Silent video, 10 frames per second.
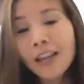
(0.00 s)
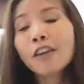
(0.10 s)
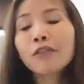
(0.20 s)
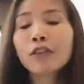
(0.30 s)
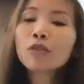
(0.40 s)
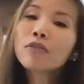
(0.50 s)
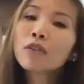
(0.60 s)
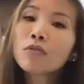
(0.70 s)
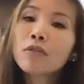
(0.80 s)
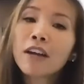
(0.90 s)
For those of
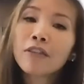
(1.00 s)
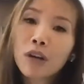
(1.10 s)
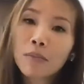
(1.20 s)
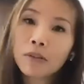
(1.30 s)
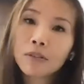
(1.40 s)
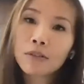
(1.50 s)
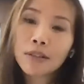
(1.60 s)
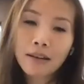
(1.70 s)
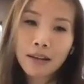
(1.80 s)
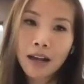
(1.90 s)
you who have trouble
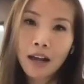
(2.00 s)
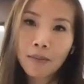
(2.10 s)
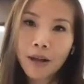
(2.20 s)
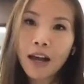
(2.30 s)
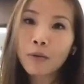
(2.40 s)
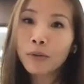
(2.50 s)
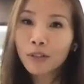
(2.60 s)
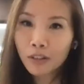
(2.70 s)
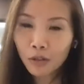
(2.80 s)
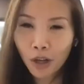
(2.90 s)
standing up, I
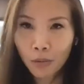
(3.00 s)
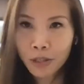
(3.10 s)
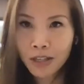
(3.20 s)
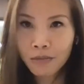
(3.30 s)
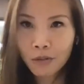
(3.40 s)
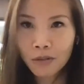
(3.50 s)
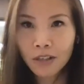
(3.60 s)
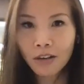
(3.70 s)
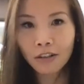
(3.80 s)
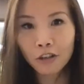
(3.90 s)
will give you the option to
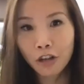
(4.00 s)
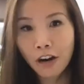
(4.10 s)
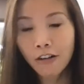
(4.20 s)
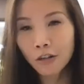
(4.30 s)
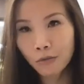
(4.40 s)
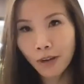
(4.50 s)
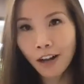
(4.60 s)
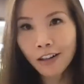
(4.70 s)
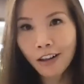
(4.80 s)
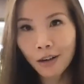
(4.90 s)
sit on the chair as
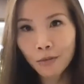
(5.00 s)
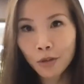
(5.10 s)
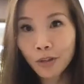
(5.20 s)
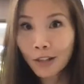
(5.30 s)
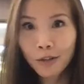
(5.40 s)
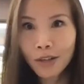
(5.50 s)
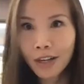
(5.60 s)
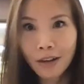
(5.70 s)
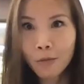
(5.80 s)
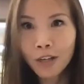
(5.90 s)
well, so you can still
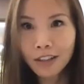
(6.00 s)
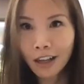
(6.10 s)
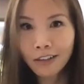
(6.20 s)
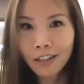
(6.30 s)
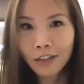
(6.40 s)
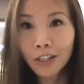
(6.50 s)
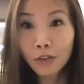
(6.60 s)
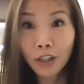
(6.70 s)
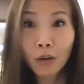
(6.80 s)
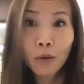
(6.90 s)
get some work done, even
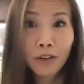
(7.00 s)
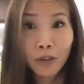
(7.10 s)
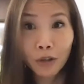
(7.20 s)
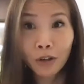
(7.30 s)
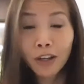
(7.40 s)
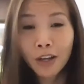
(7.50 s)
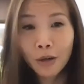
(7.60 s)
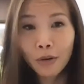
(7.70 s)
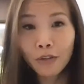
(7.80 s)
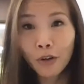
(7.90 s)
if you cannot work
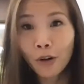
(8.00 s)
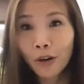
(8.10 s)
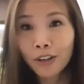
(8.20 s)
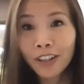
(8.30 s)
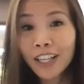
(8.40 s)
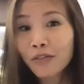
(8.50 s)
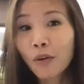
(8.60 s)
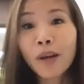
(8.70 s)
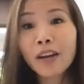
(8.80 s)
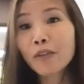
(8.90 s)
with your legs
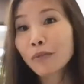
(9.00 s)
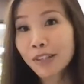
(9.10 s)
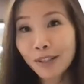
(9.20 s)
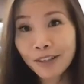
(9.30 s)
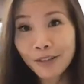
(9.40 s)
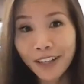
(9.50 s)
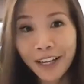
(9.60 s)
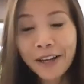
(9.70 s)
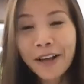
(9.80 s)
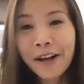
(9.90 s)
for whatever reason. Okay,